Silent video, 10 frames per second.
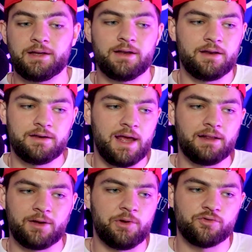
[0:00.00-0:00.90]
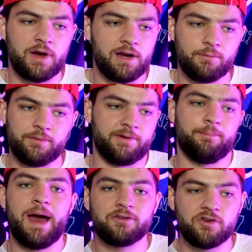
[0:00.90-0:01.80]
At the end of the day, like, we traded, what was it,
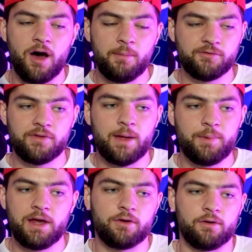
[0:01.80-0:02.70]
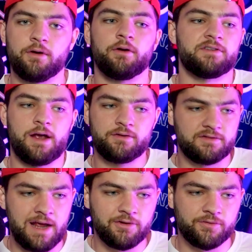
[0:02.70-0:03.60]
Matt Thomas for that pick or Terrence
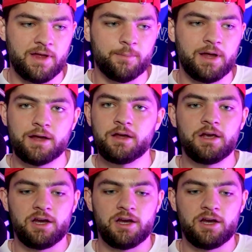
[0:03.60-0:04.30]
Davis for that pick.